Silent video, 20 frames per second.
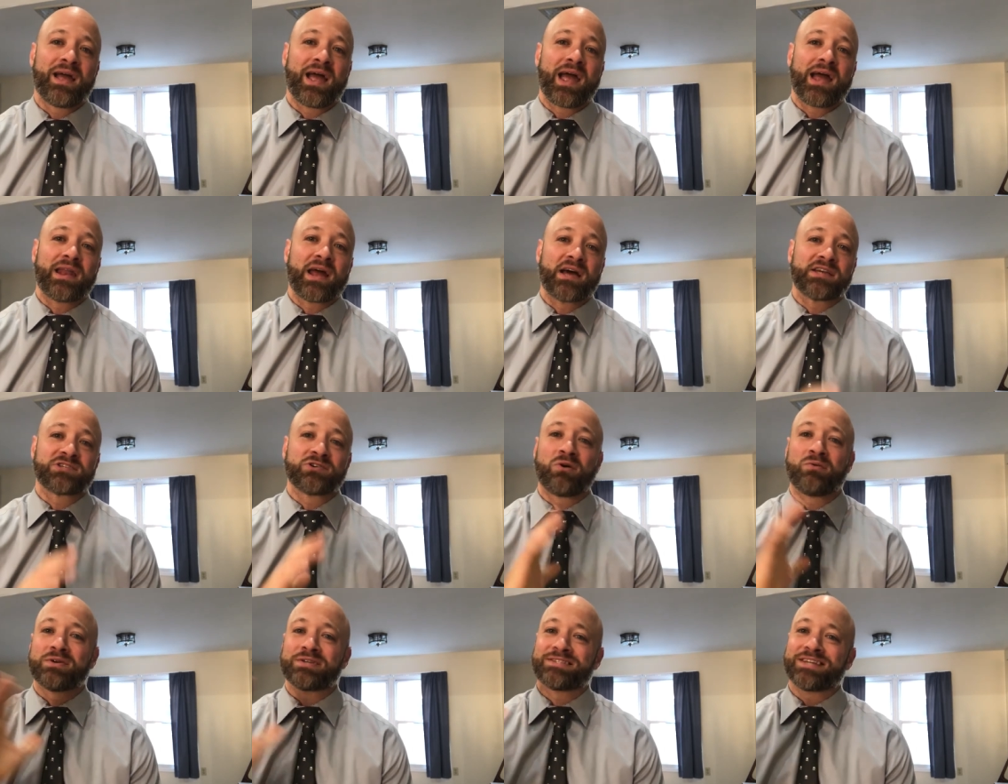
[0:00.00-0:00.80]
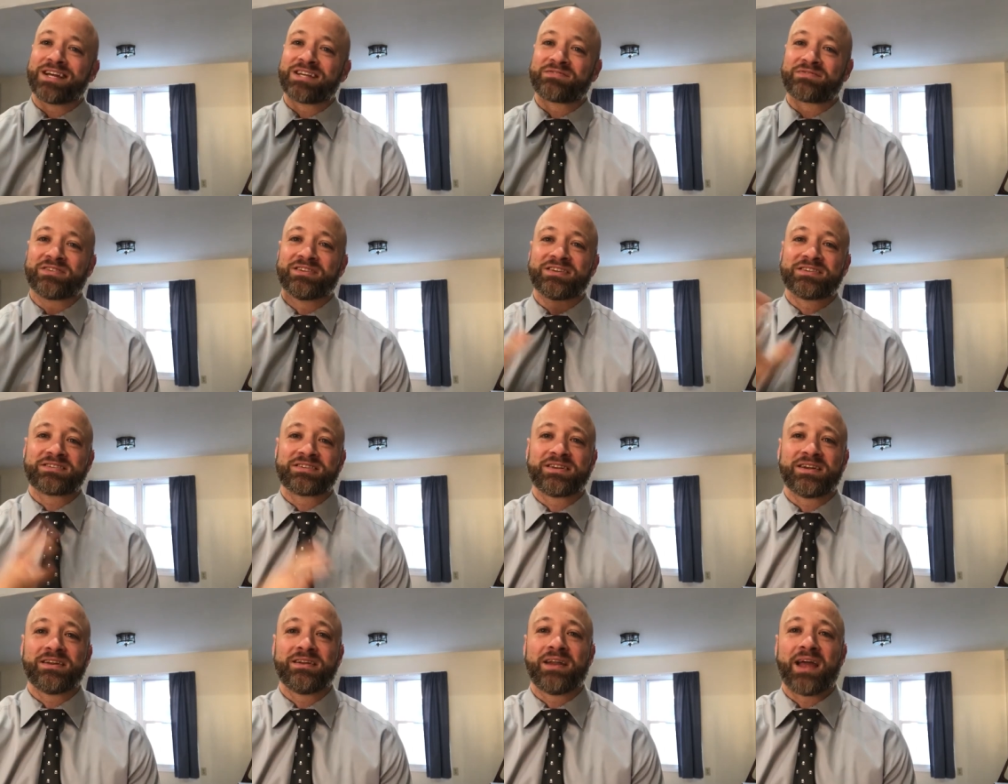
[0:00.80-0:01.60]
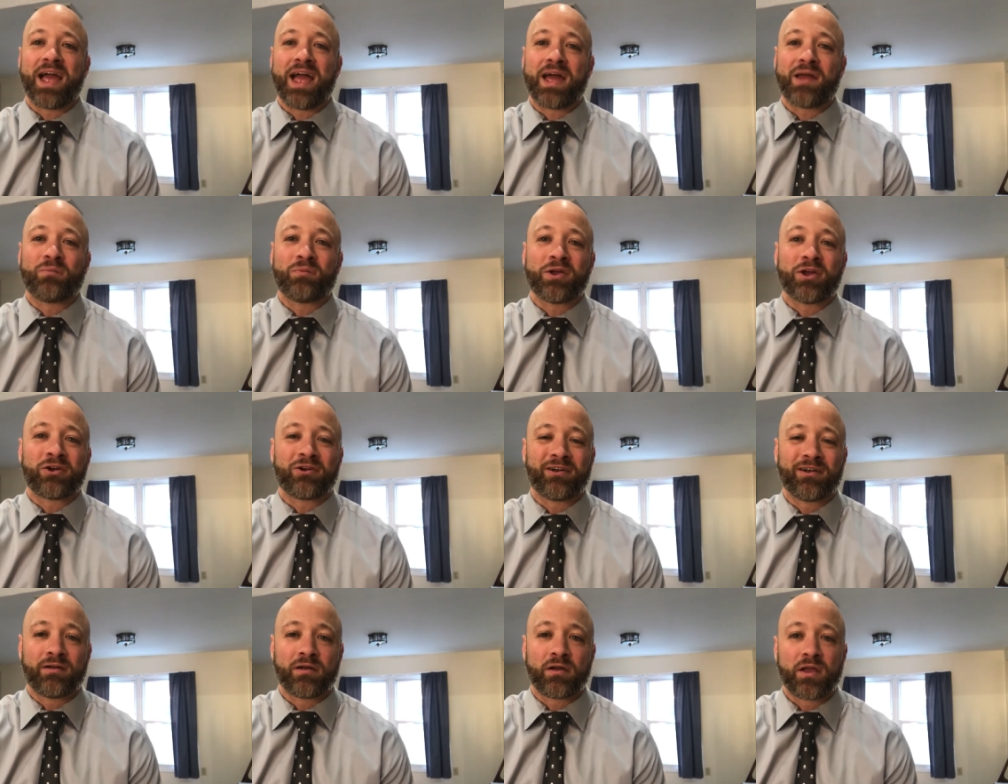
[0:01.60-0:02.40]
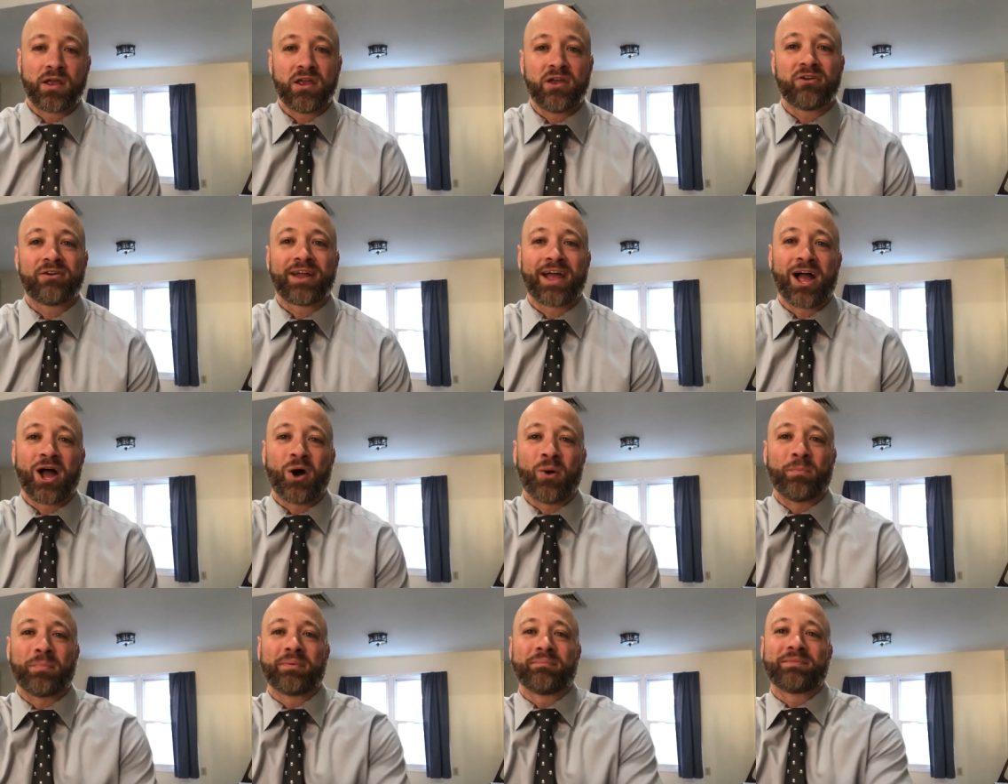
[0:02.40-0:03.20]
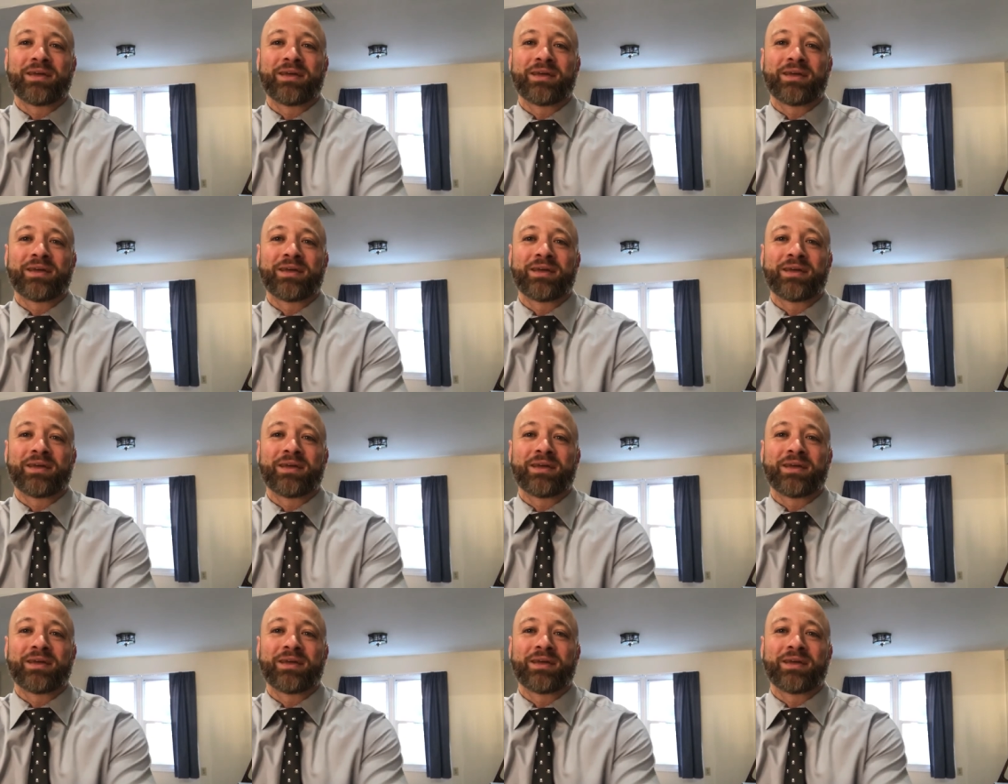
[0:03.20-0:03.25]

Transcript: And as always, thanks for listening, and we are here to help.